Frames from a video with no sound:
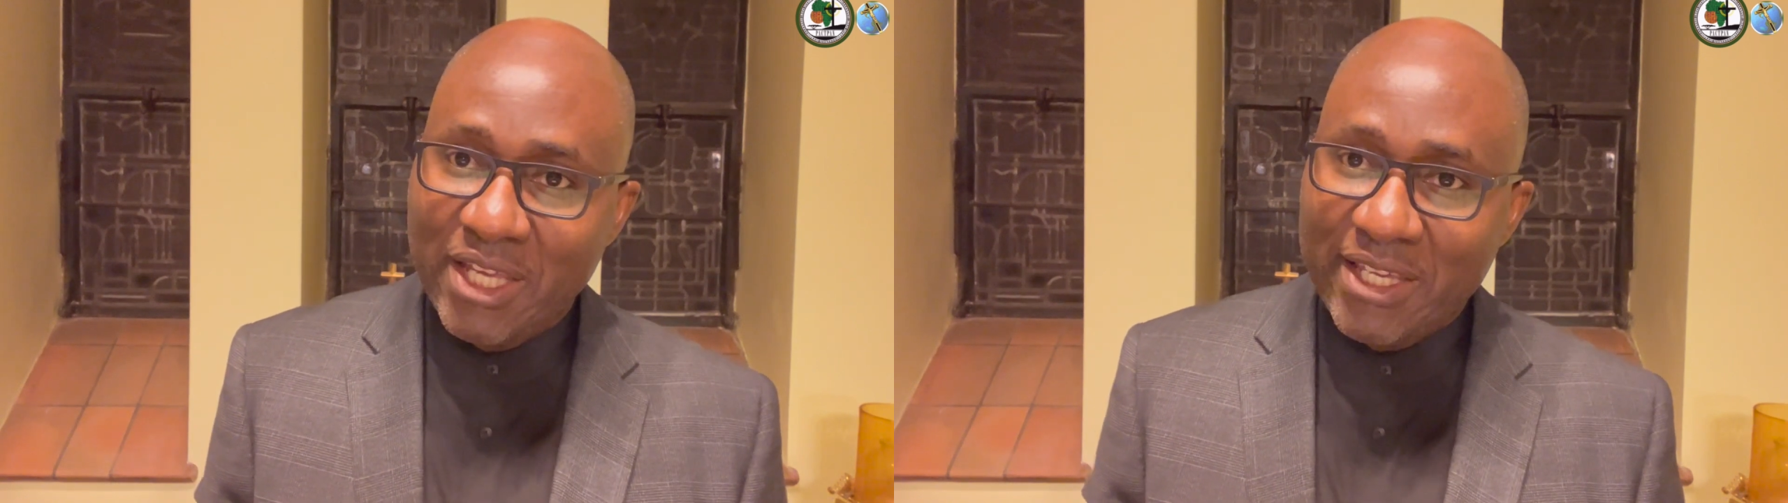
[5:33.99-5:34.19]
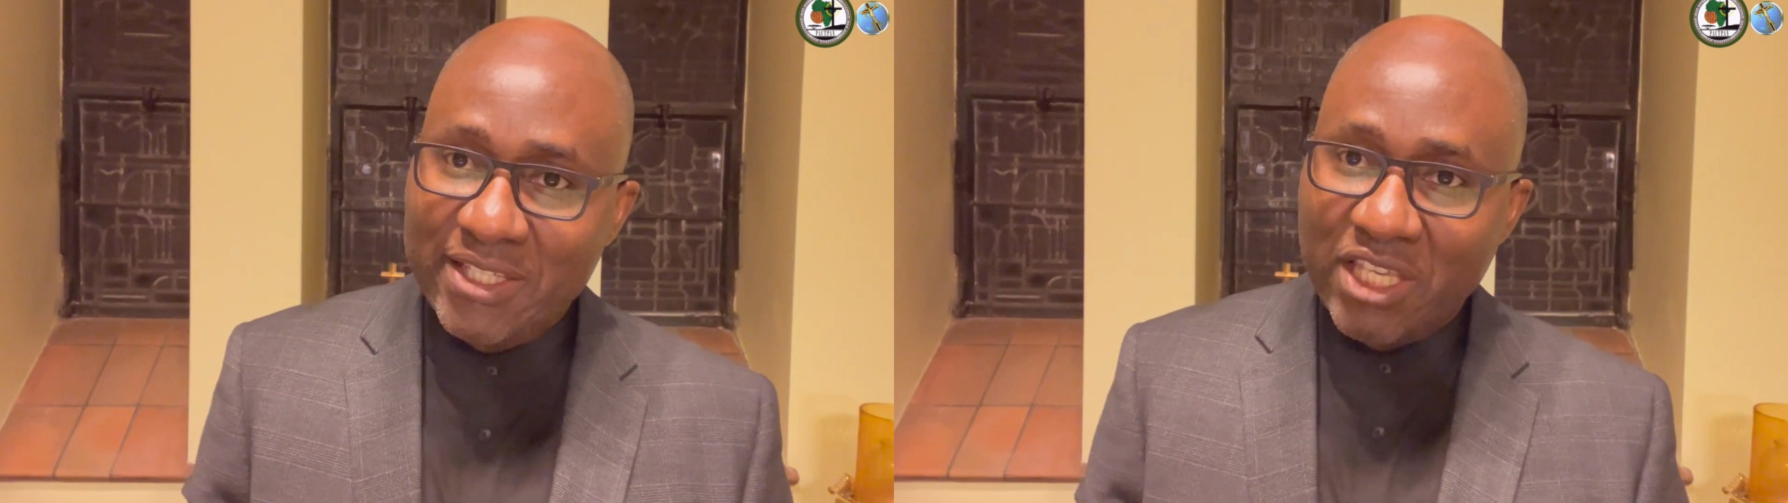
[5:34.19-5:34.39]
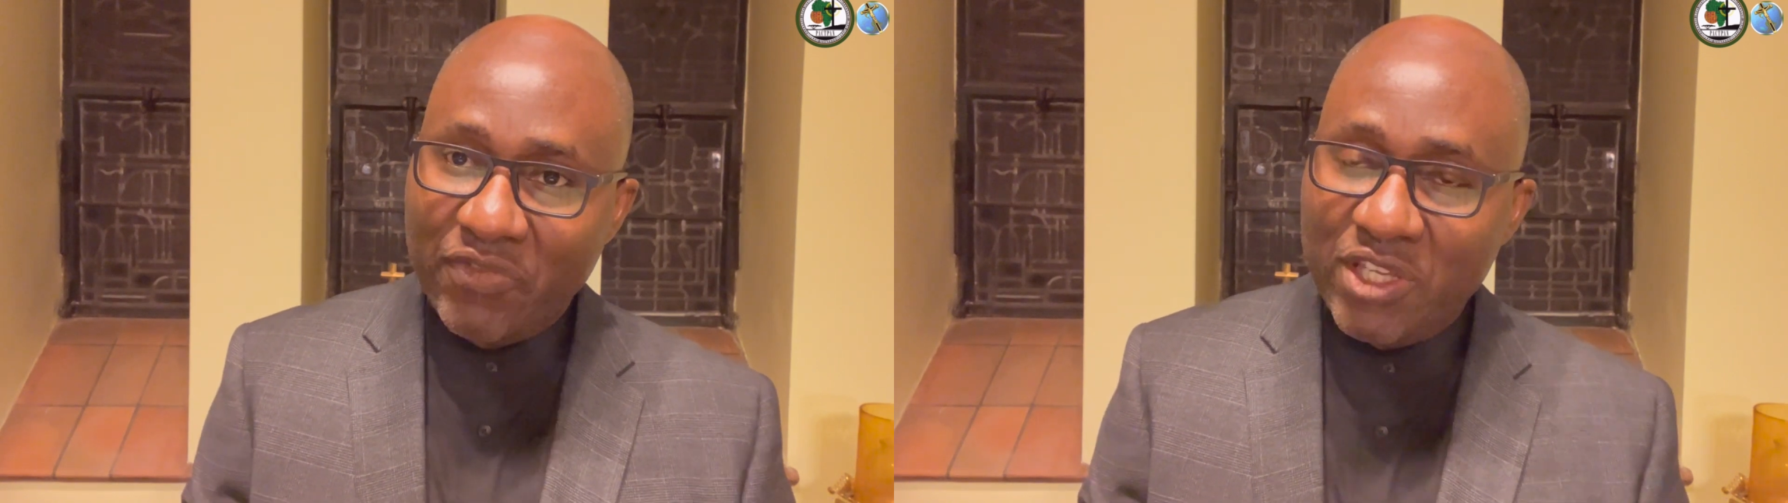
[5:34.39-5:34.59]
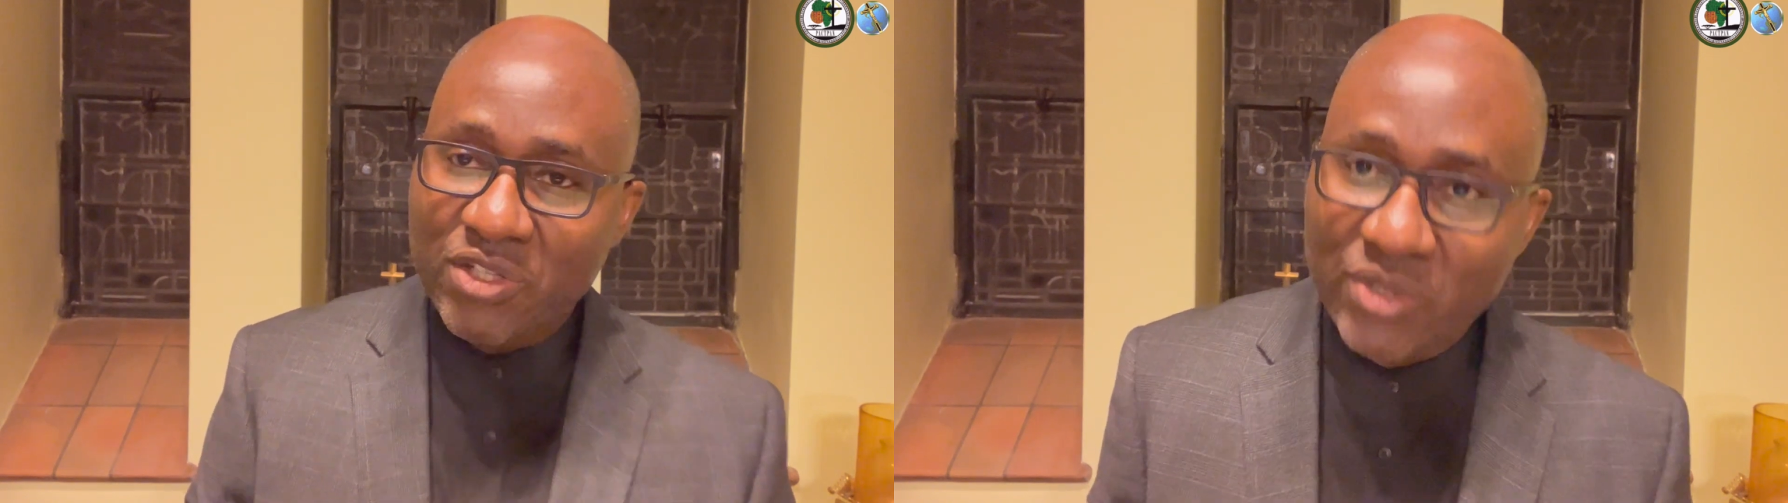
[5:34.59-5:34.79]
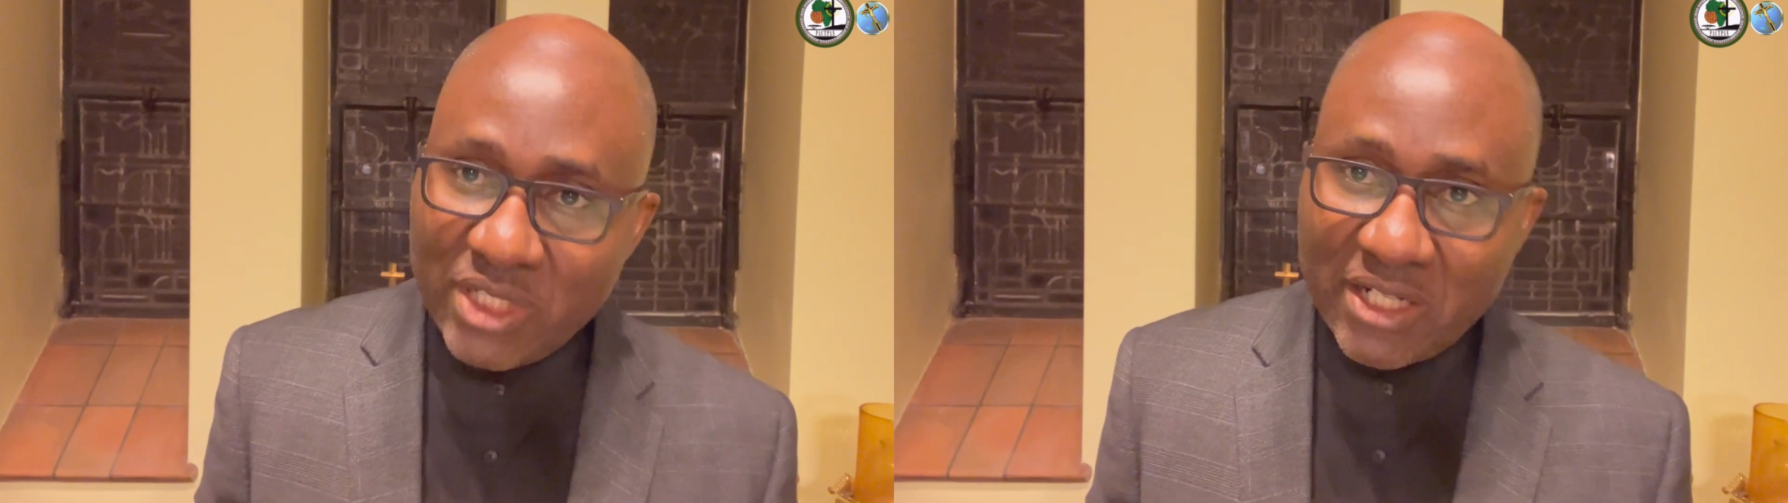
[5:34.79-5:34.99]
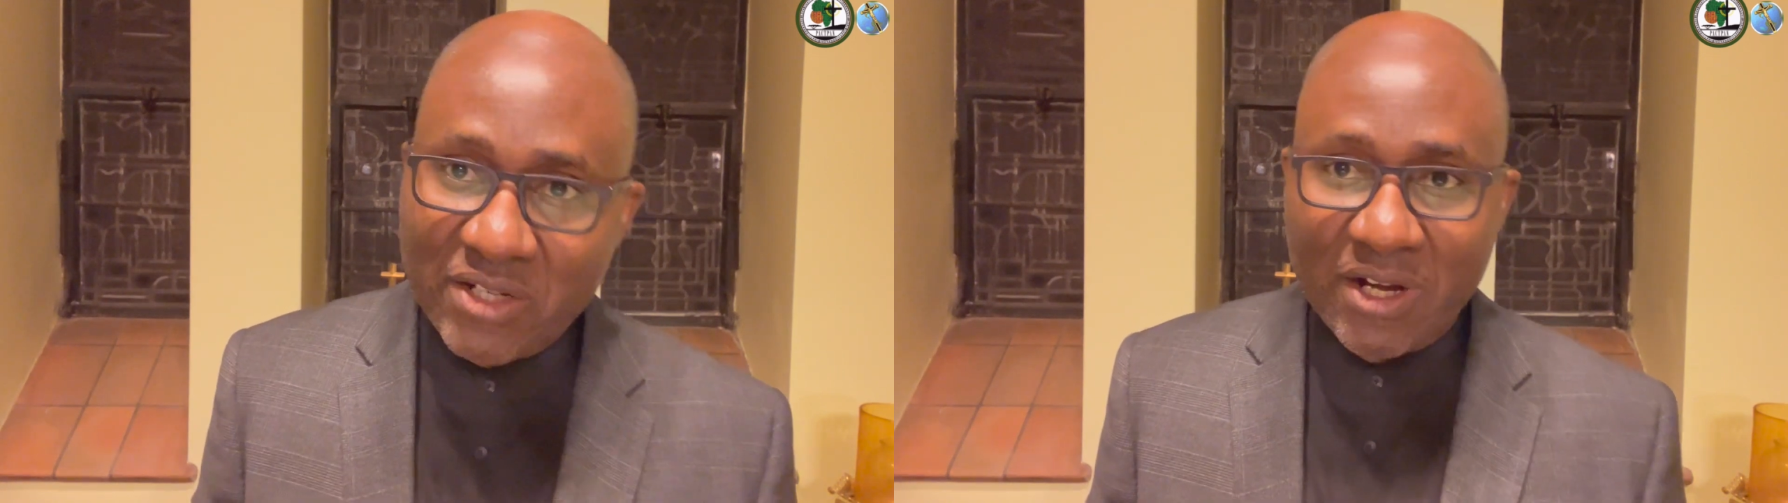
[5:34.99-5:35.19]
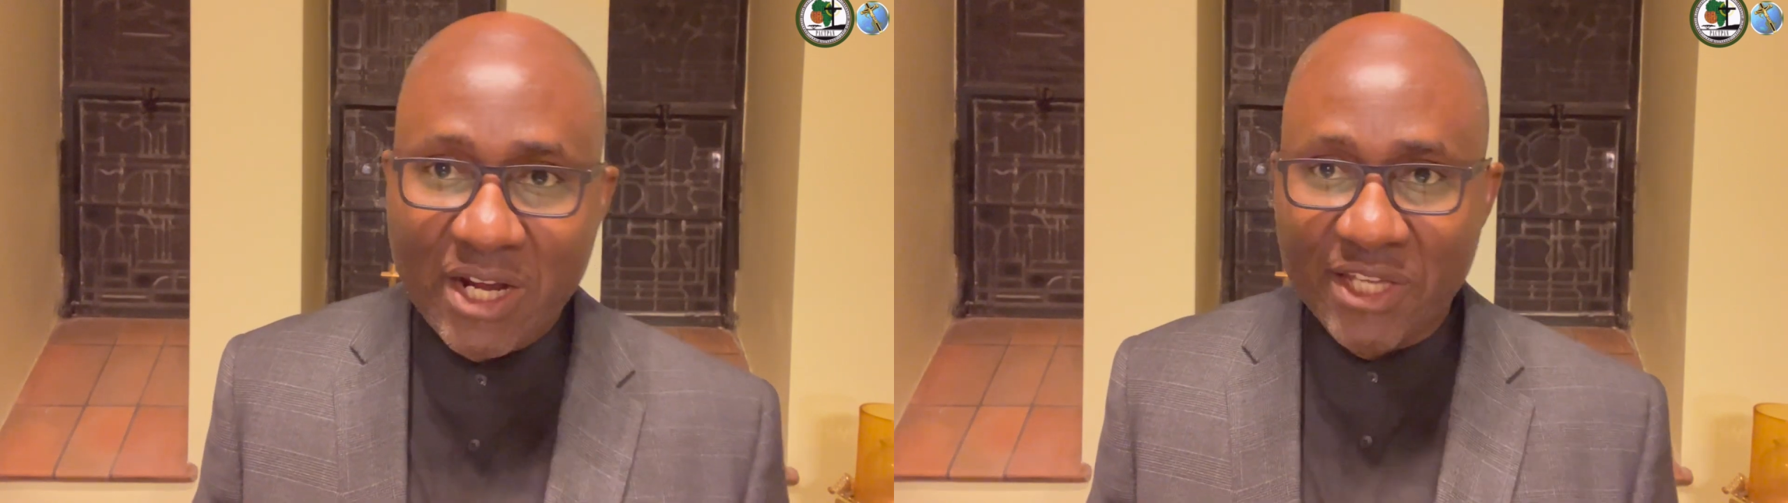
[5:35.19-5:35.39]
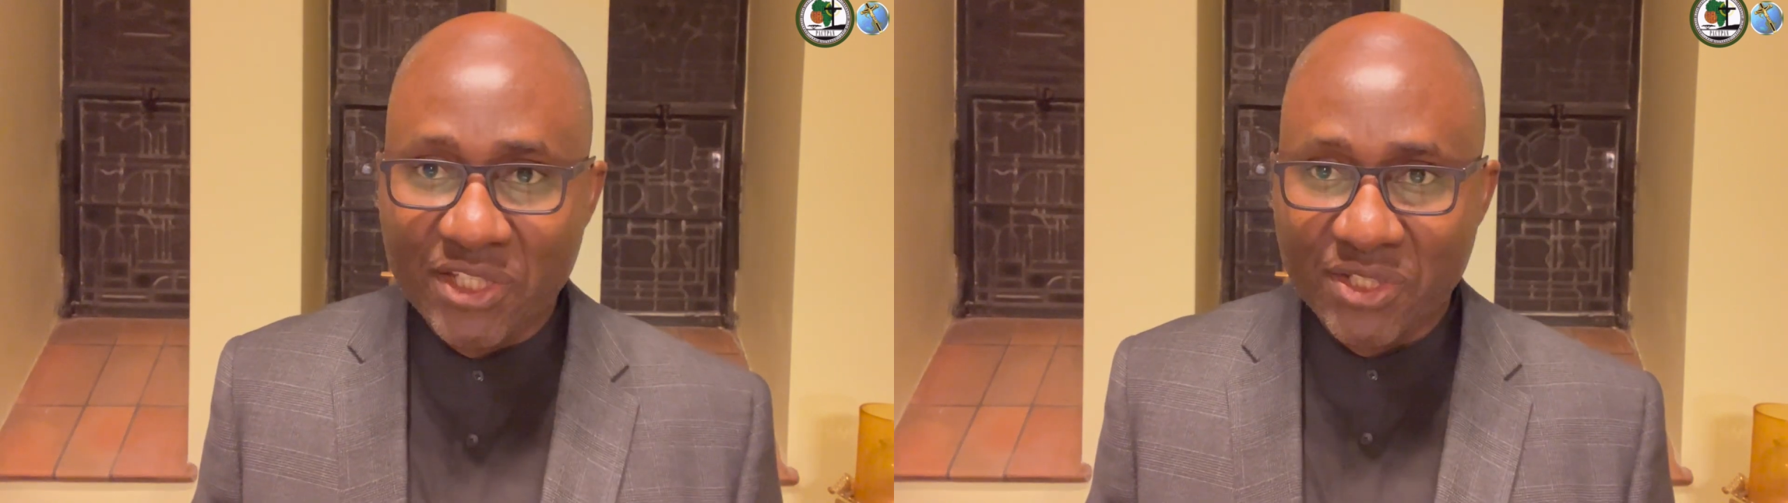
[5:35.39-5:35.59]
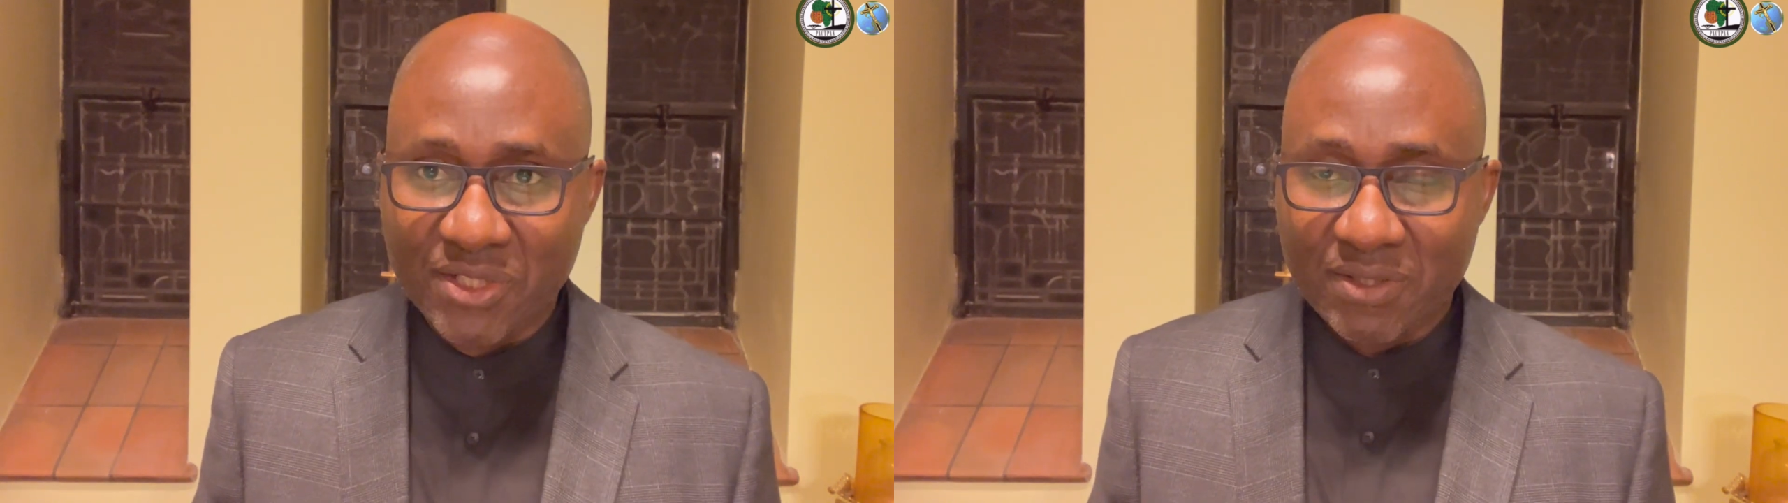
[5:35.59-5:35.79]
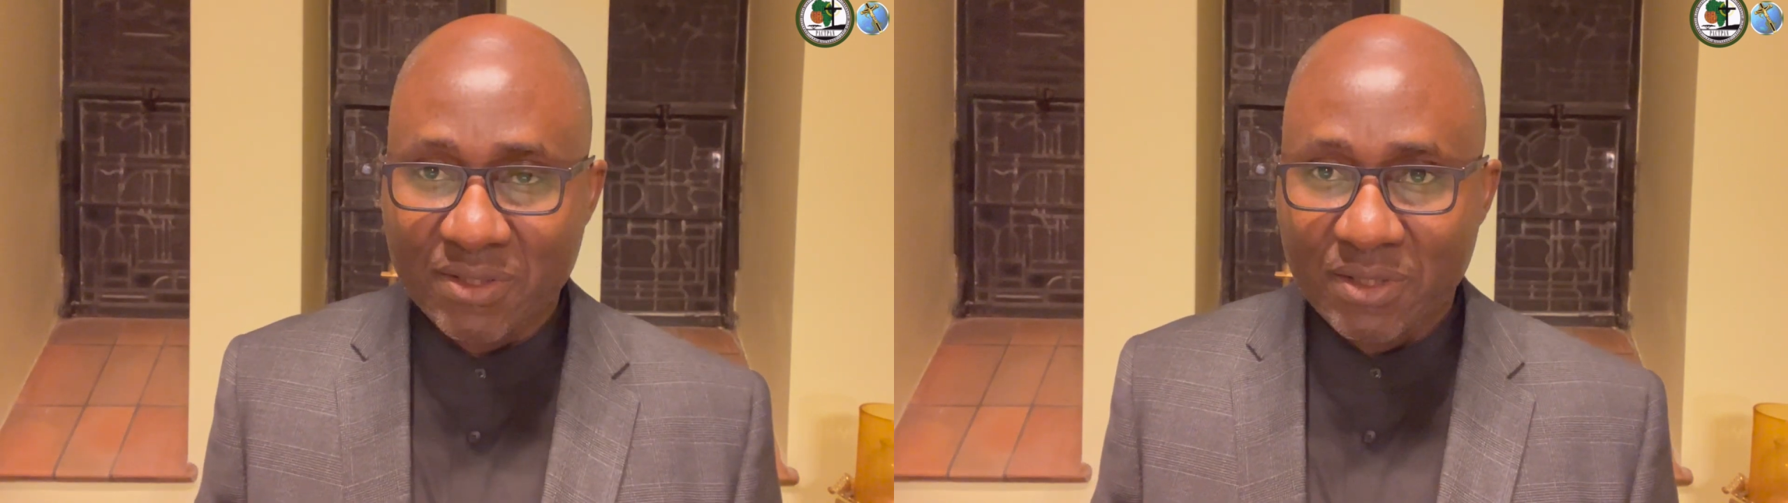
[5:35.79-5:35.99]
He's giving you the grace